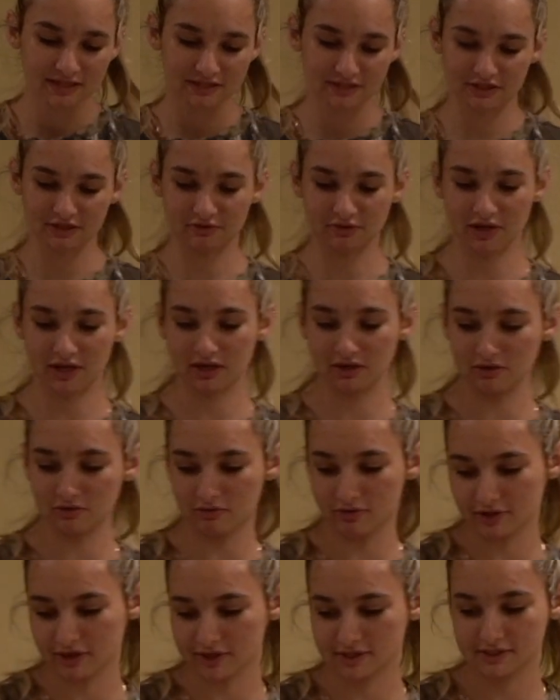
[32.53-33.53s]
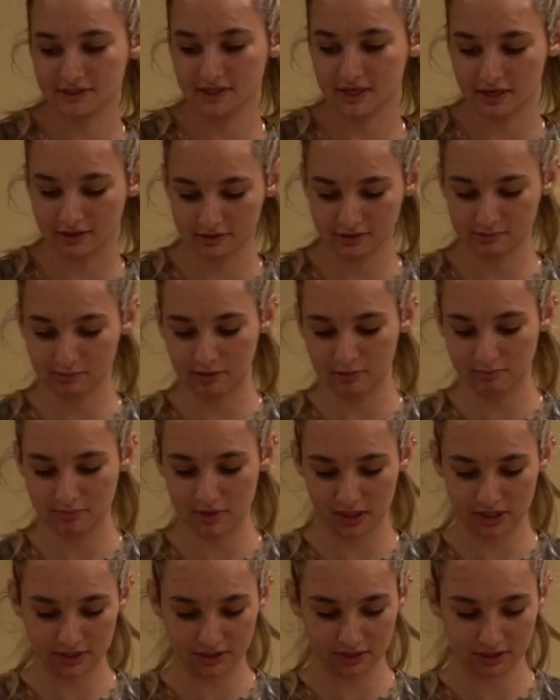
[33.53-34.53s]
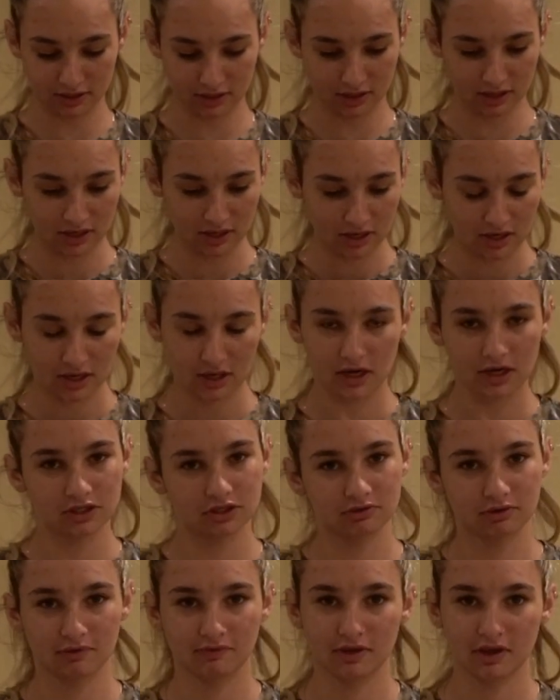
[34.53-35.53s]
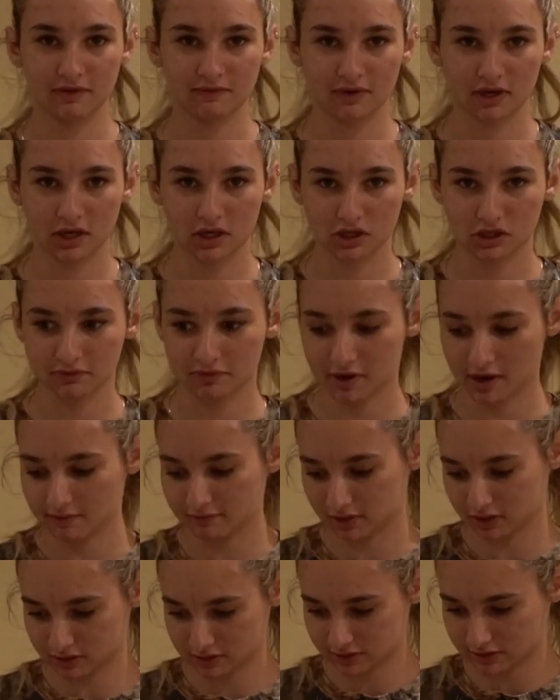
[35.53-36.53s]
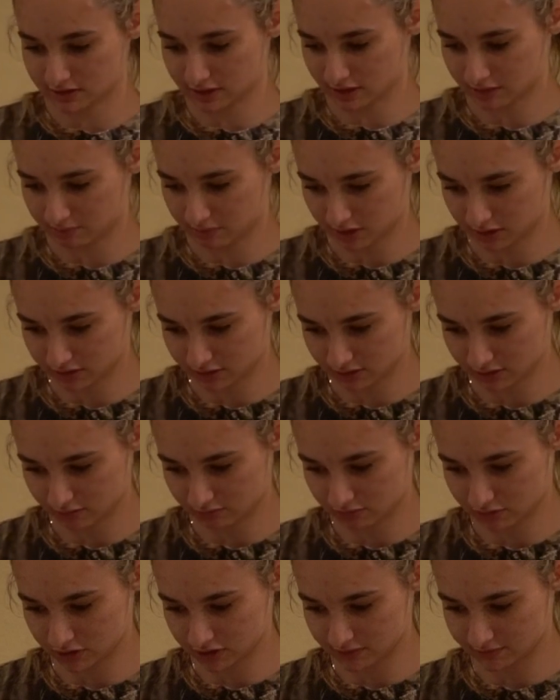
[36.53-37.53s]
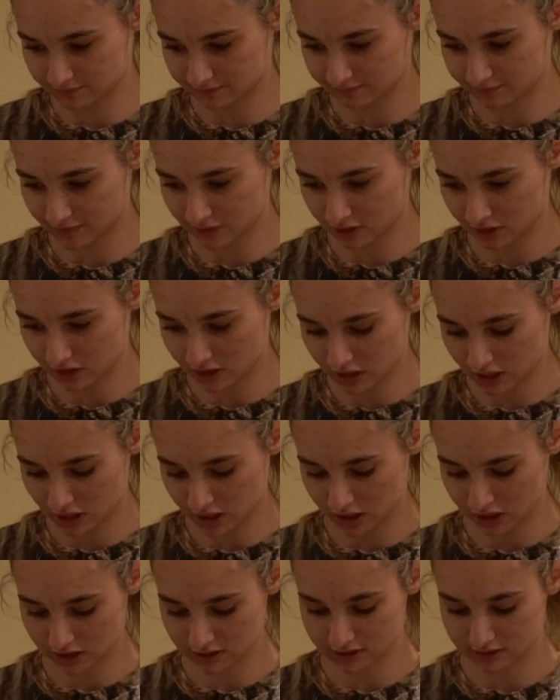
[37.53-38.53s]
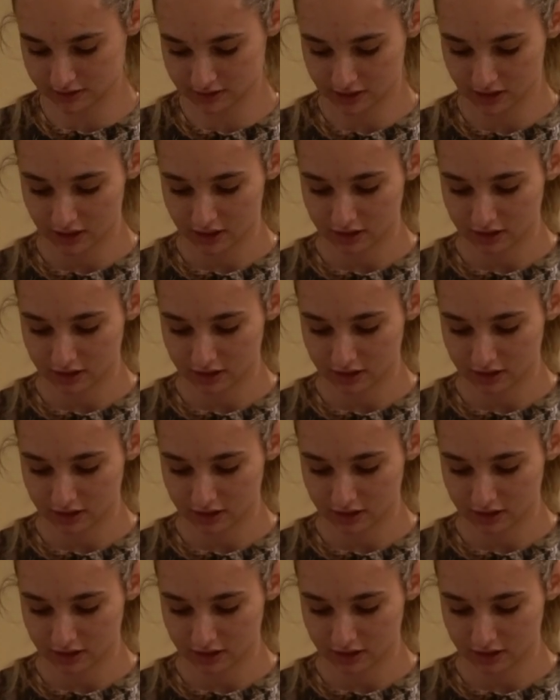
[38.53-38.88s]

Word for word: So ignore the sound of my mixer. I do have the advantage of having a stand mixer, which is very nice.